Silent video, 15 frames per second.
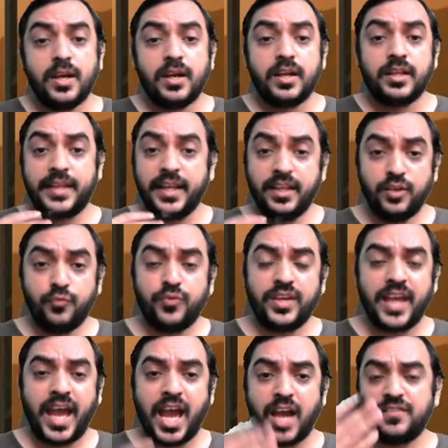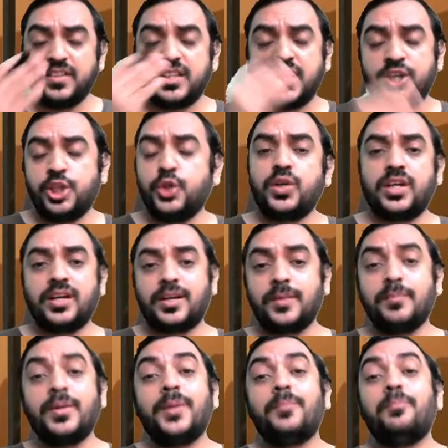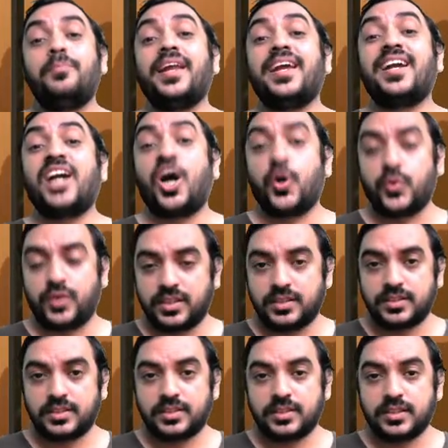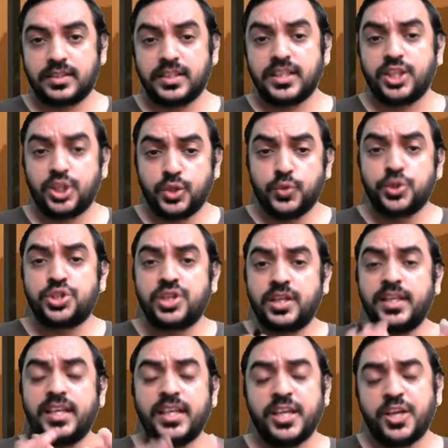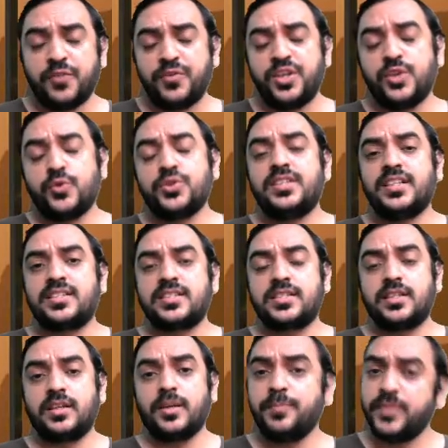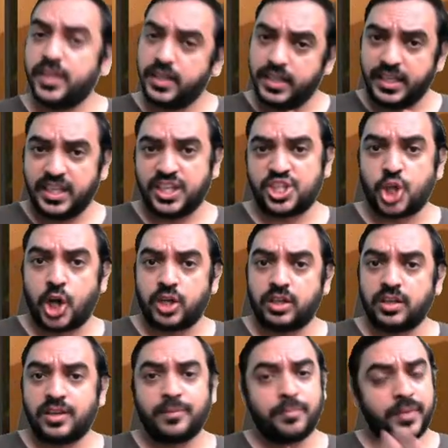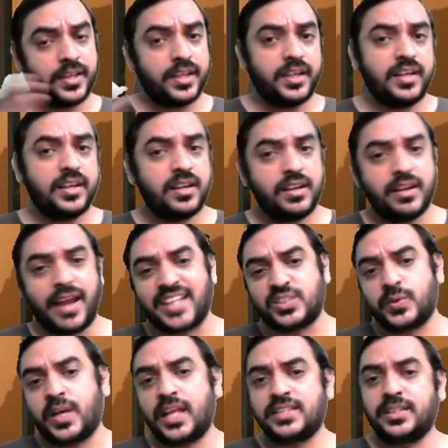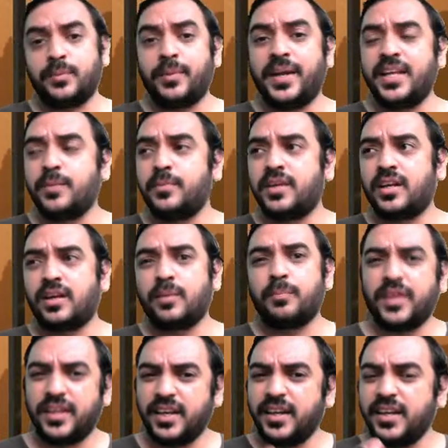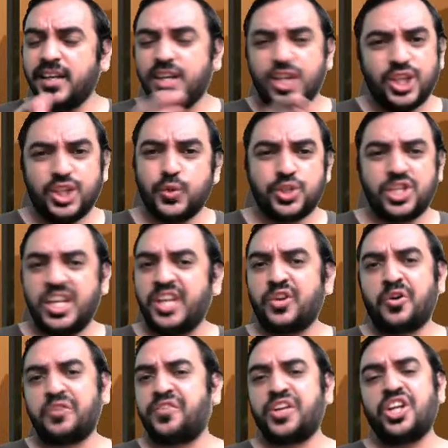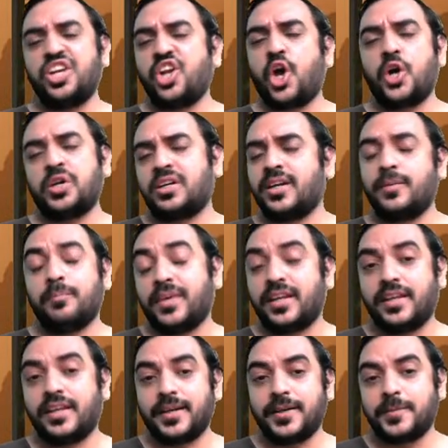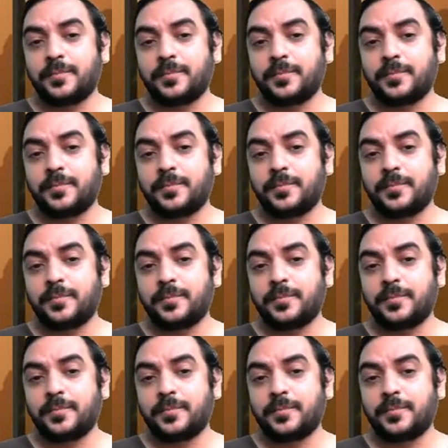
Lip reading: Then we have the new term breakout. Usually we use this term in a short term period as well as a medium term period, usually not for a long term period.